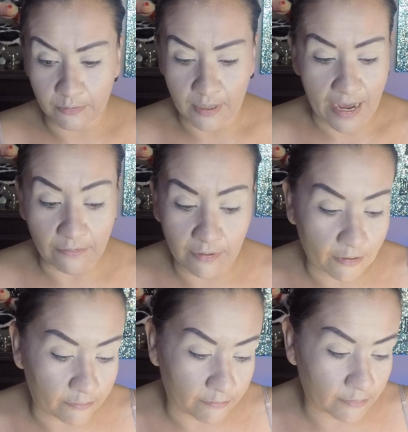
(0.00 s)
I don't
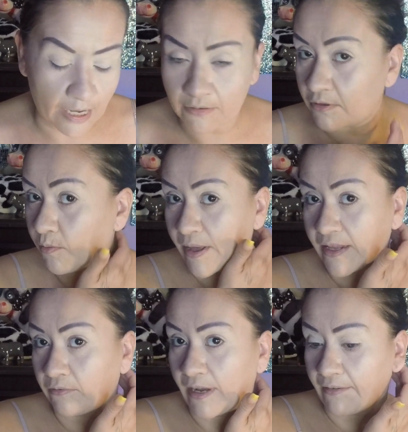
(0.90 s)
know. I don't know why they
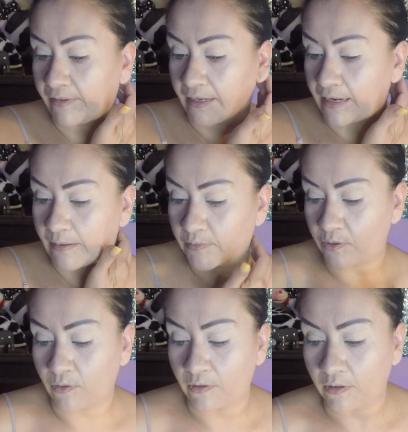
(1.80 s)
don't have any names
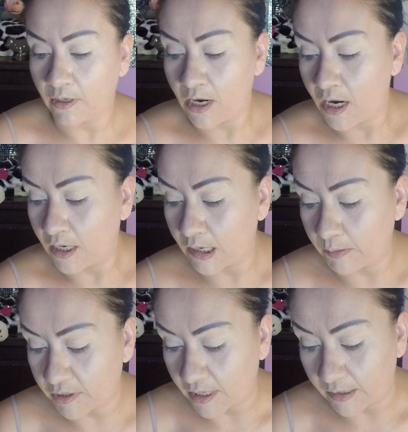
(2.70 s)
or
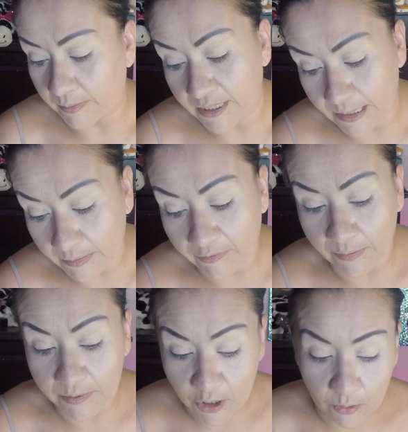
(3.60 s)
numbers on them, but some of
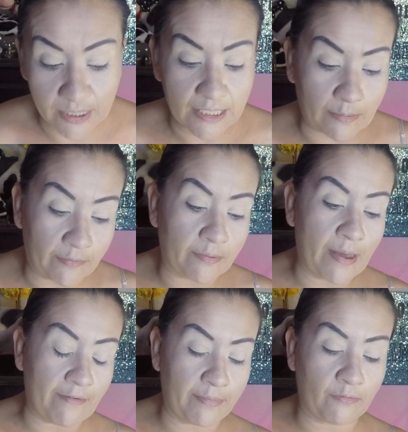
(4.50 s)
them don't, and some of them
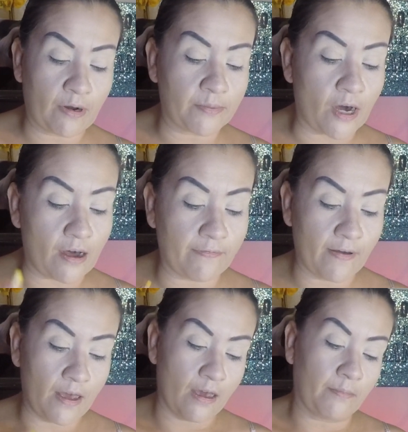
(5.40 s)
have been rubbed off
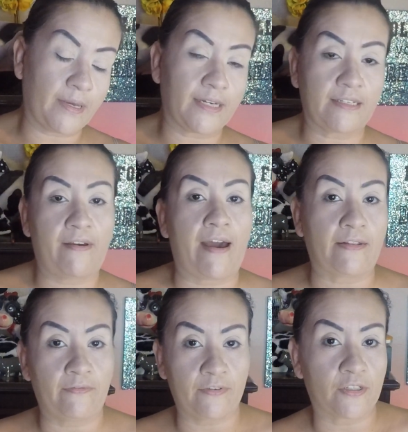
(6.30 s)
because I've had
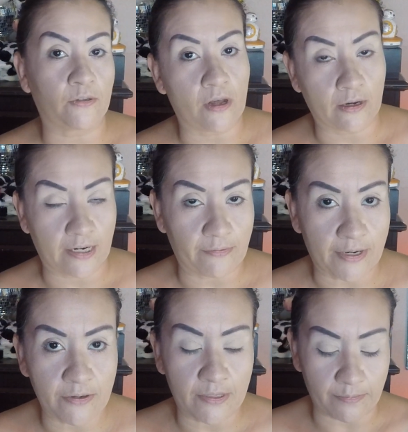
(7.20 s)
them for so long and I
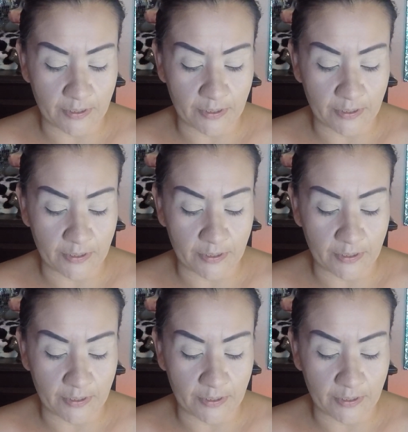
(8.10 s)
reuse them.